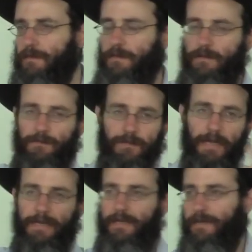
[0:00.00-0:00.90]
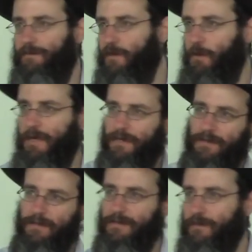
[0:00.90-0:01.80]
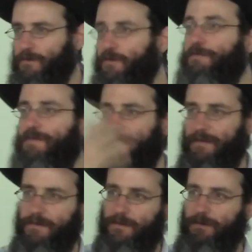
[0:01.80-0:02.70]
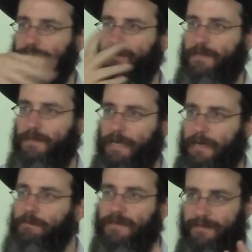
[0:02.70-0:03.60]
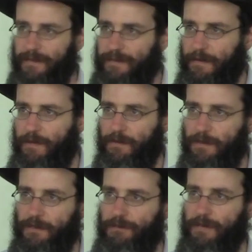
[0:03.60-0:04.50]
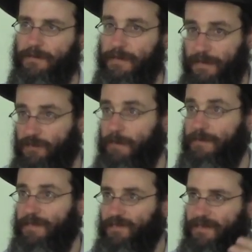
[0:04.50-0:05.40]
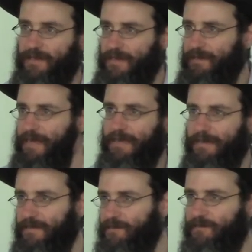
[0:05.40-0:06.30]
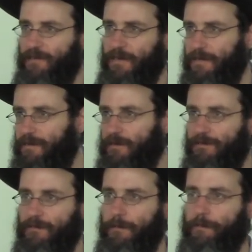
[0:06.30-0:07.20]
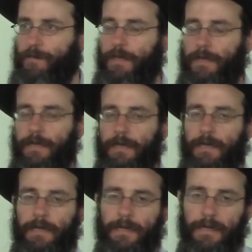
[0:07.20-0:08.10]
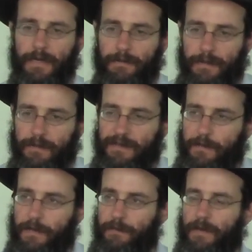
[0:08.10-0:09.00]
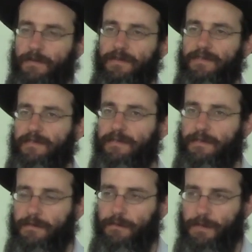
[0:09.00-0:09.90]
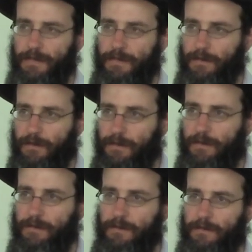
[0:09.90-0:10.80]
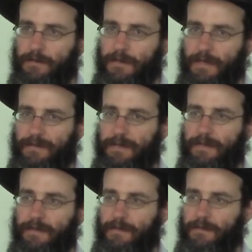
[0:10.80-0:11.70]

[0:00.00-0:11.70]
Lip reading: you're flying in everywhere and you're sort of drifting. You're drifting aimlessly somehow. It feels like a jam session. It doesn't end, doesn't start, it sort of. And then there's something about this particular Hasidic